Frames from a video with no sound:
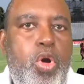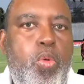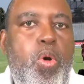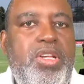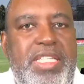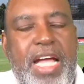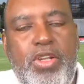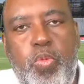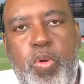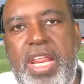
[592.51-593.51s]
was
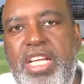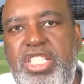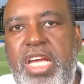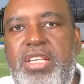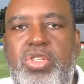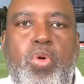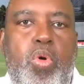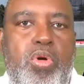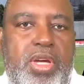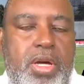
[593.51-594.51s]
that whether Jason
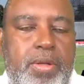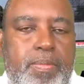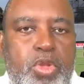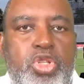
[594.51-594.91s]
Older